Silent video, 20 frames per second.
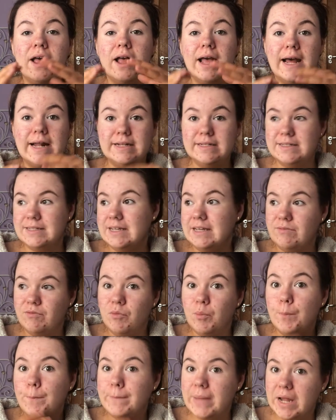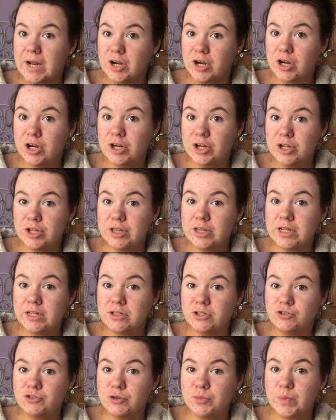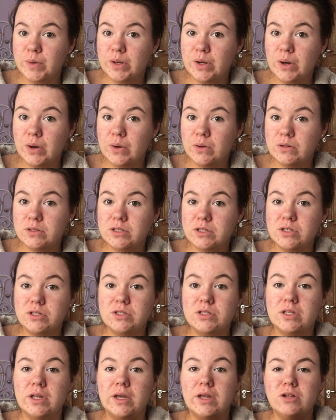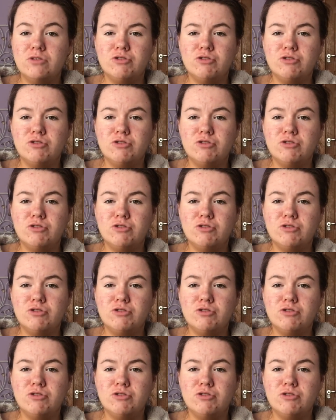And it's even better than the Dripping Gold, because, like,